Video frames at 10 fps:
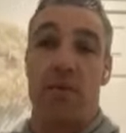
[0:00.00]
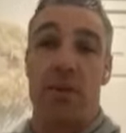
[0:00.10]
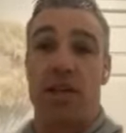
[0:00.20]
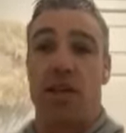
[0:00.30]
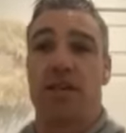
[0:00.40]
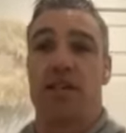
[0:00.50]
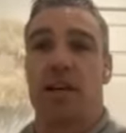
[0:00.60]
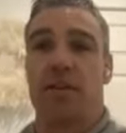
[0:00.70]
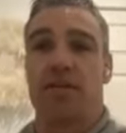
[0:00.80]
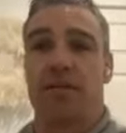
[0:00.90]
With chicken
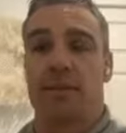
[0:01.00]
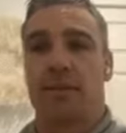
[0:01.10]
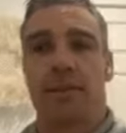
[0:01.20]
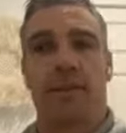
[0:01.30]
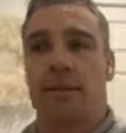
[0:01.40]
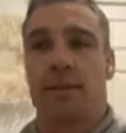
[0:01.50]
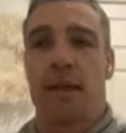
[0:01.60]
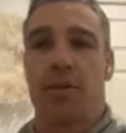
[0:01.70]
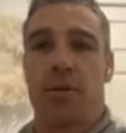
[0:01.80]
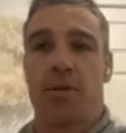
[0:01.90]
salt,
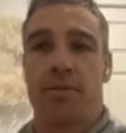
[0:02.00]
game on.